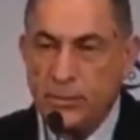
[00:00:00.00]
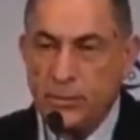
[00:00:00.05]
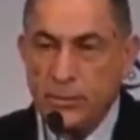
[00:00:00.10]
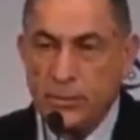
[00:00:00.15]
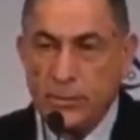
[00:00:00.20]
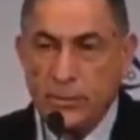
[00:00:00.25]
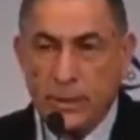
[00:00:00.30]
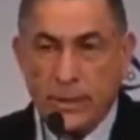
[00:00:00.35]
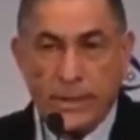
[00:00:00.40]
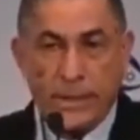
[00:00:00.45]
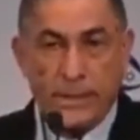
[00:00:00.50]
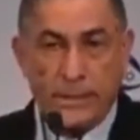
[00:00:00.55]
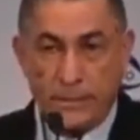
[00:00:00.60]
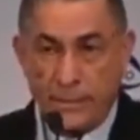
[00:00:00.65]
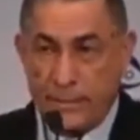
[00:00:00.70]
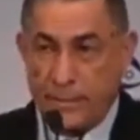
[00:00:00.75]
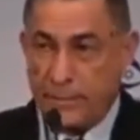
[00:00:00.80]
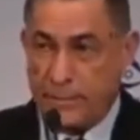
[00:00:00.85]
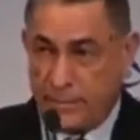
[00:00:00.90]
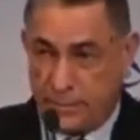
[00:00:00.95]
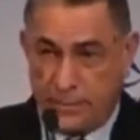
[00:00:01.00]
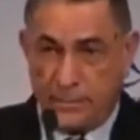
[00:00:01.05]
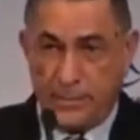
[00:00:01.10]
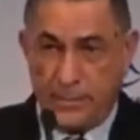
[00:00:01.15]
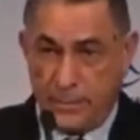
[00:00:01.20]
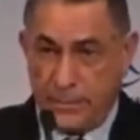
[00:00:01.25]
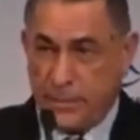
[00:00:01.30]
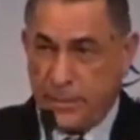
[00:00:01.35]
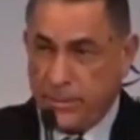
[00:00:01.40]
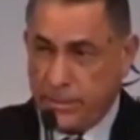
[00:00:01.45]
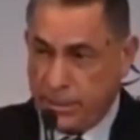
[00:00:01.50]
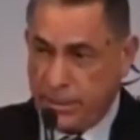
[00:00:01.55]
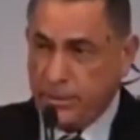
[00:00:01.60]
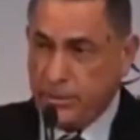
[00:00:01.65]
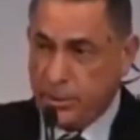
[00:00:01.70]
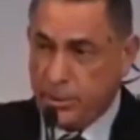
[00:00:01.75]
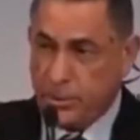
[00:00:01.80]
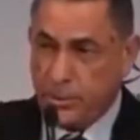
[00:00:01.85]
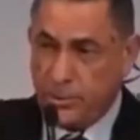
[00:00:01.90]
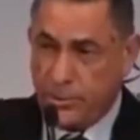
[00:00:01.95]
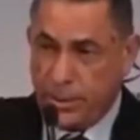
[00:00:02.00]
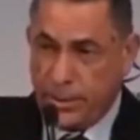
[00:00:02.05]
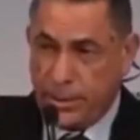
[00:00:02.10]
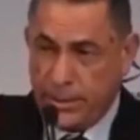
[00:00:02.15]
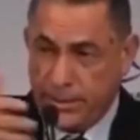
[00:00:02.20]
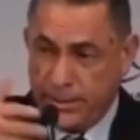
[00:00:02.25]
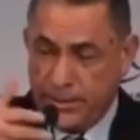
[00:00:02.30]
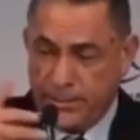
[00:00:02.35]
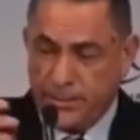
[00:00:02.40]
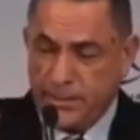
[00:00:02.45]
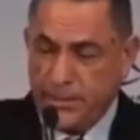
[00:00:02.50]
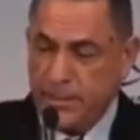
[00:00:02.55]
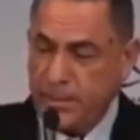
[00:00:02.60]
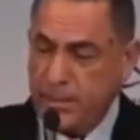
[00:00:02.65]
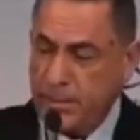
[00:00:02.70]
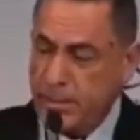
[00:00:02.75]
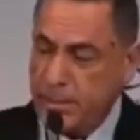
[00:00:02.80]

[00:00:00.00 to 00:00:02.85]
Golda Meir that the American jury had